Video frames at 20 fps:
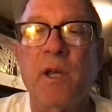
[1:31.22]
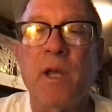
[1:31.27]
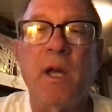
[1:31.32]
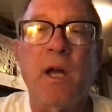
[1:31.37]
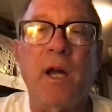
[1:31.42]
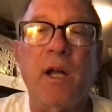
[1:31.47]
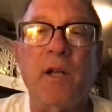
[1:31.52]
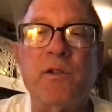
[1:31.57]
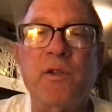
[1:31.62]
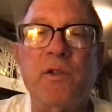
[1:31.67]

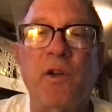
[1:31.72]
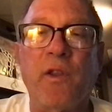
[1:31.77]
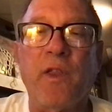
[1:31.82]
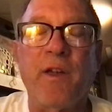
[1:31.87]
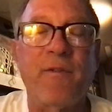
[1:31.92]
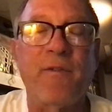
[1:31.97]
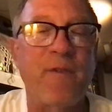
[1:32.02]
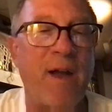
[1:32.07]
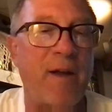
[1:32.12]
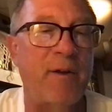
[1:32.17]
until
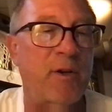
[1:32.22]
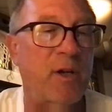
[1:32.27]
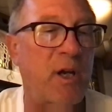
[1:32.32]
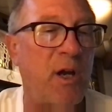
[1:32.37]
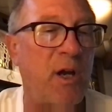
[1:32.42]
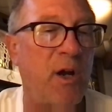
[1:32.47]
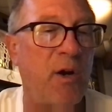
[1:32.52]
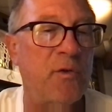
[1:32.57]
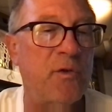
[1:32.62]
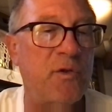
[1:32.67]
they found a
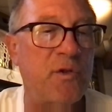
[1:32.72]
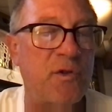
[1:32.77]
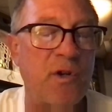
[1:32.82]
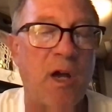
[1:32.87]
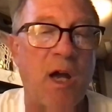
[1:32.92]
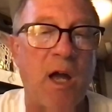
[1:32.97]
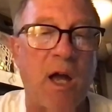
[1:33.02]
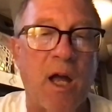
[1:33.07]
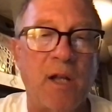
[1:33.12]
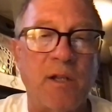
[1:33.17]
coach
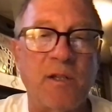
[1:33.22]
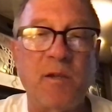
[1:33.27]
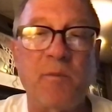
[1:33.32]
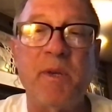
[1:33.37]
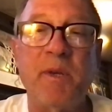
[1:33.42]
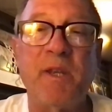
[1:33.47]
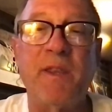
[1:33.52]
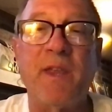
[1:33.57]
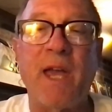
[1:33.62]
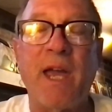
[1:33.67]
to
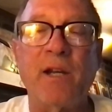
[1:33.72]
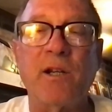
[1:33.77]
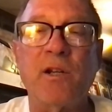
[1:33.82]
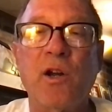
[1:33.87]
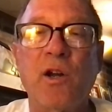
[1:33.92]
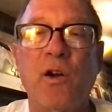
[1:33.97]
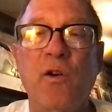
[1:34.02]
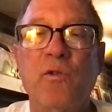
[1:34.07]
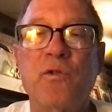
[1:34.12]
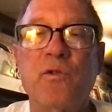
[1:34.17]
be the head
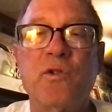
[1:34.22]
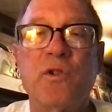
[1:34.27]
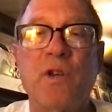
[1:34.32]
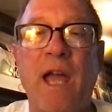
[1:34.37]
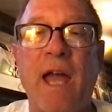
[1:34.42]
coach